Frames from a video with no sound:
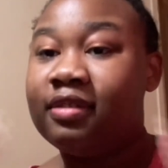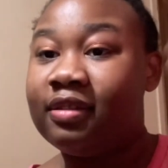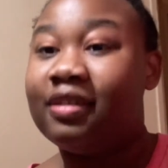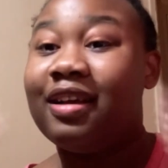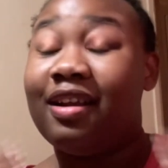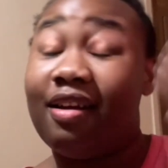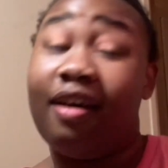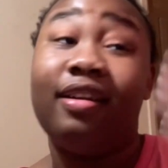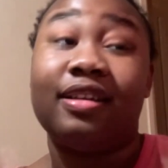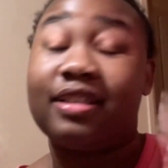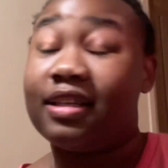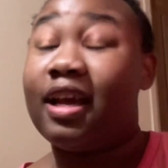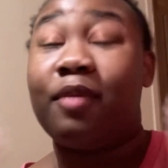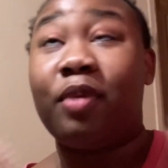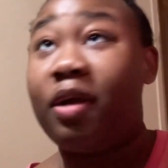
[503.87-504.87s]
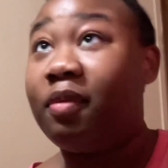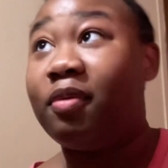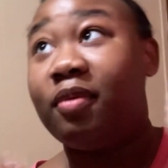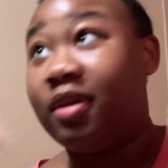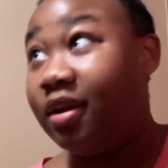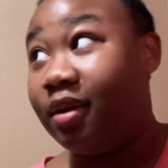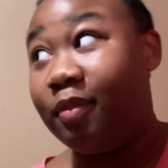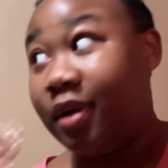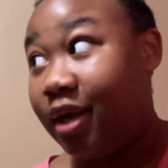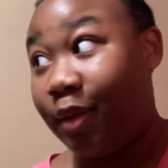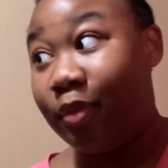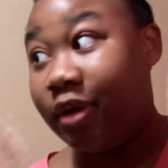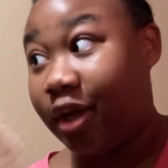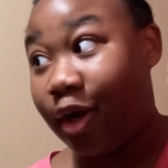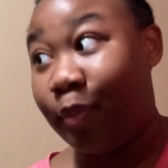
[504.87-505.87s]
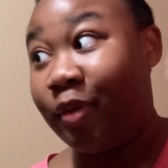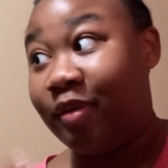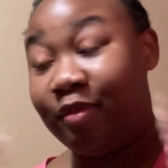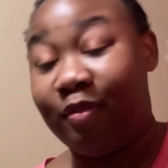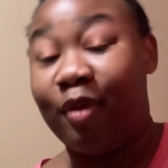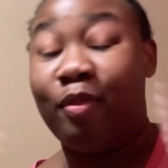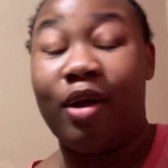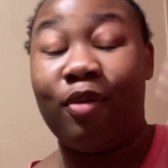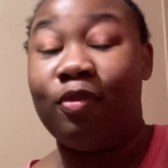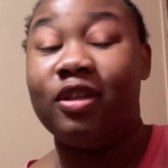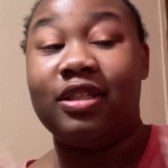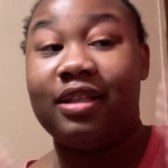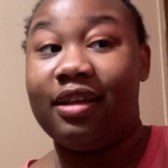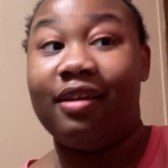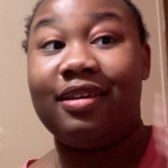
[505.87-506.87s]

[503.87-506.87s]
And honestly, I probably wouldn't have been able to help her if my mom wasn't there,